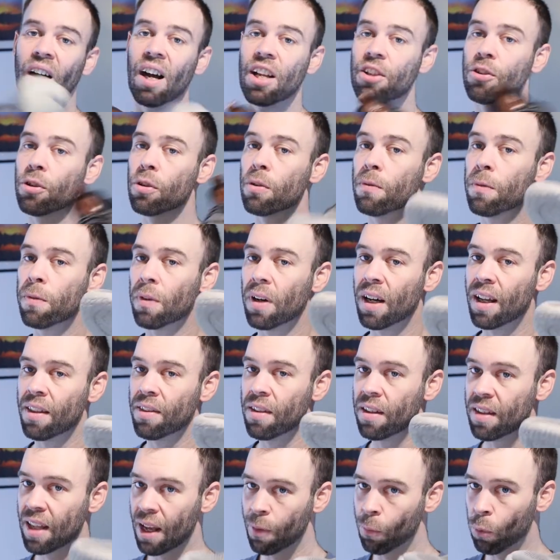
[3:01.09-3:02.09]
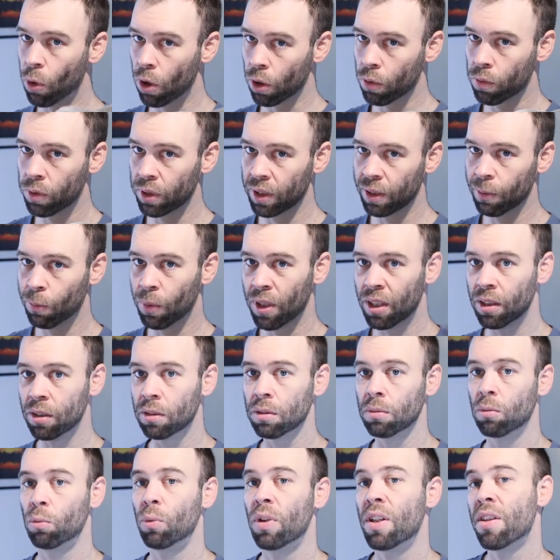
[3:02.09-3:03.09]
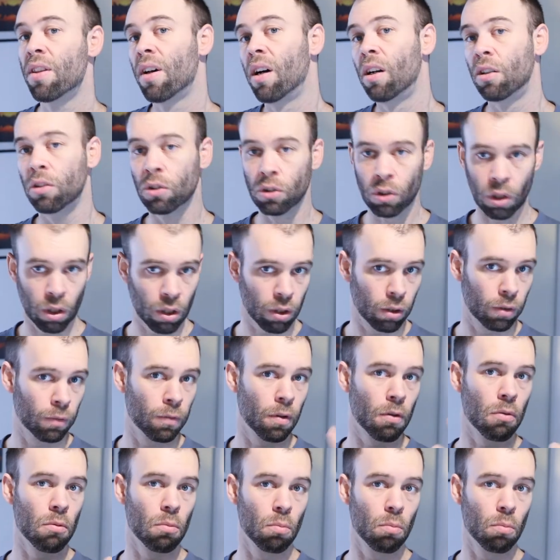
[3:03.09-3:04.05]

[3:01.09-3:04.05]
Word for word: I do find that they work really well with a lot of